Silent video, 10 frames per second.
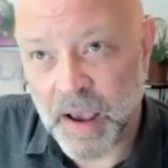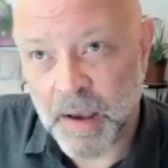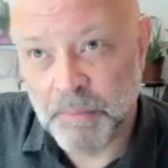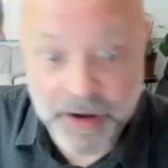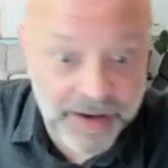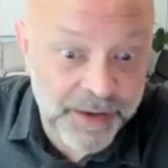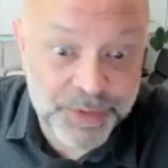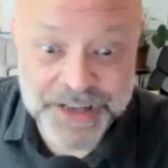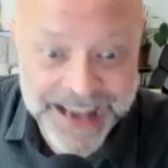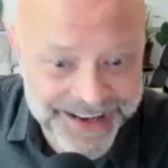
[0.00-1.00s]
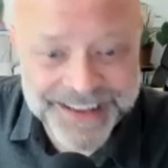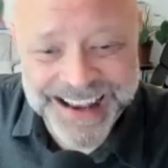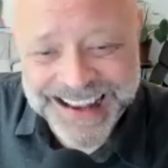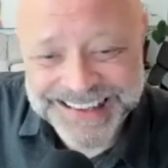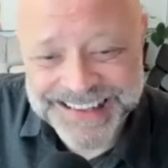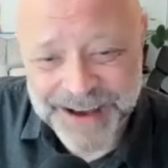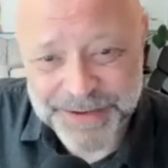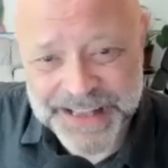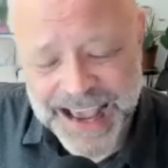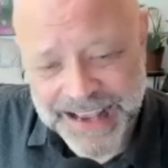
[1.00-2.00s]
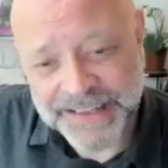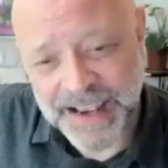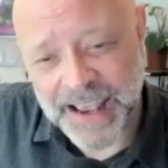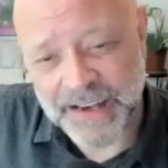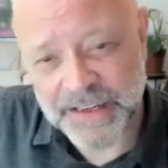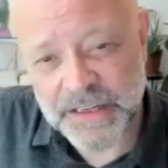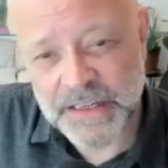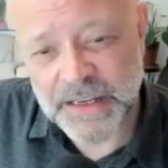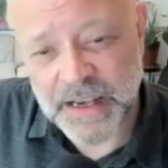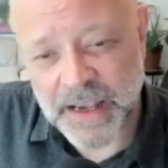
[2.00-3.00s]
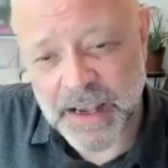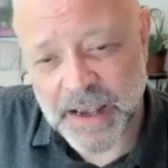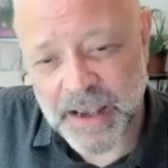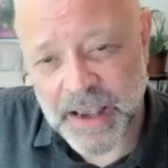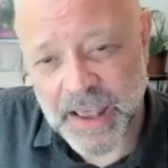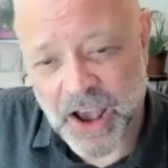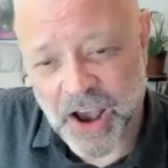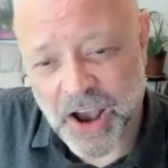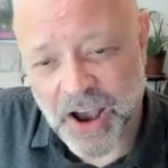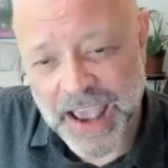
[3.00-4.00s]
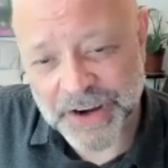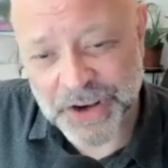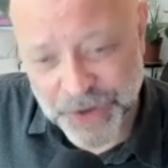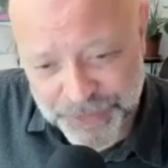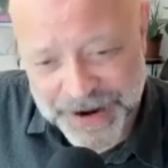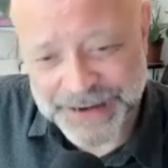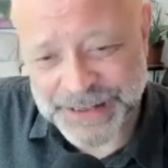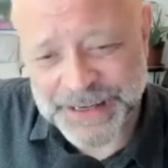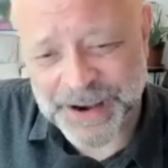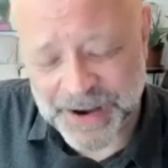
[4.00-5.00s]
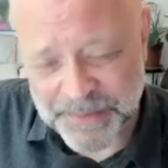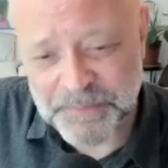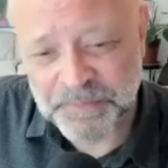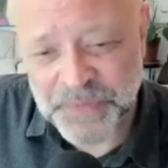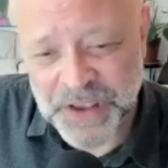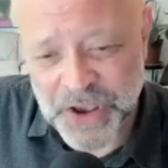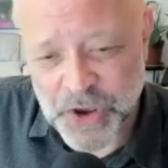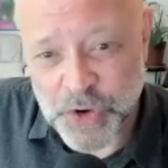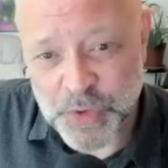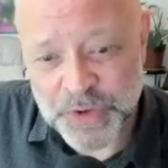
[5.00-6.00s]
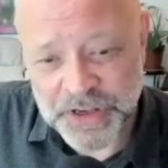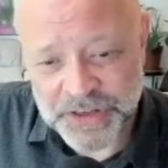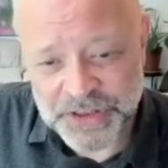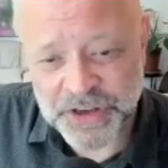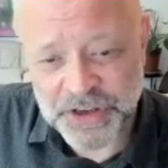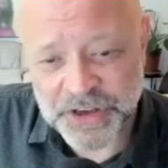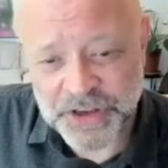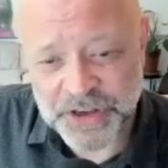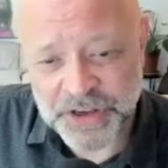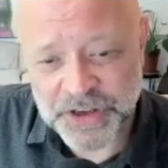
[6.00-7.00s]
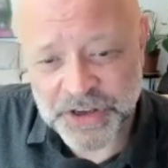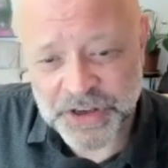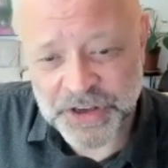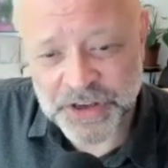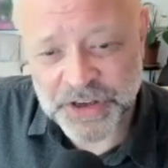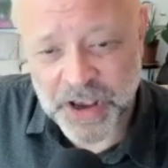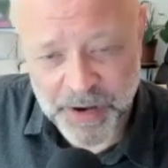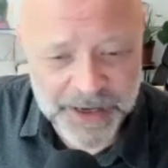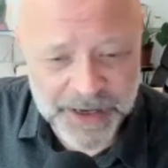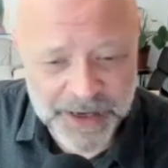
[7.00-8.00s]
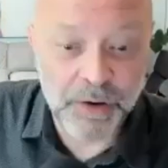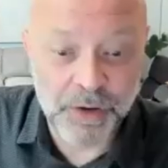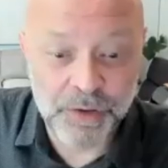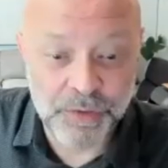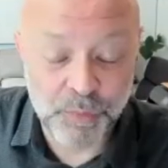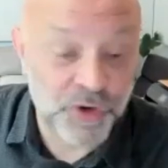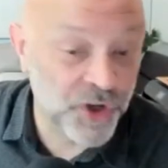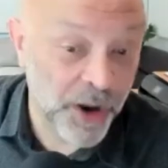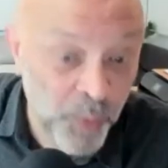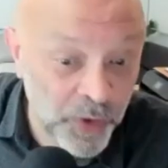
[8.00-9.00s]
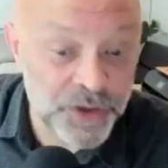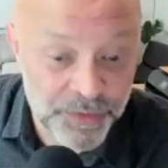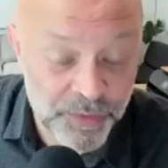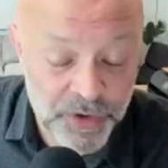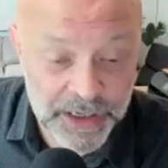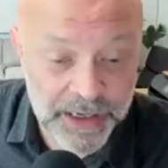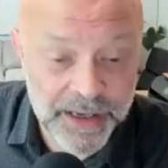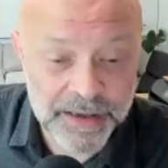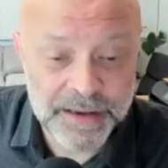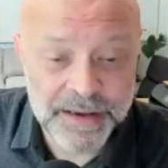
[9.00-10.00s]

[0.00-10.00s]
but he was dead, and that was that. And uh, I had a girlfriend at the time who was into Sai Baba, uh, which I wasn't really.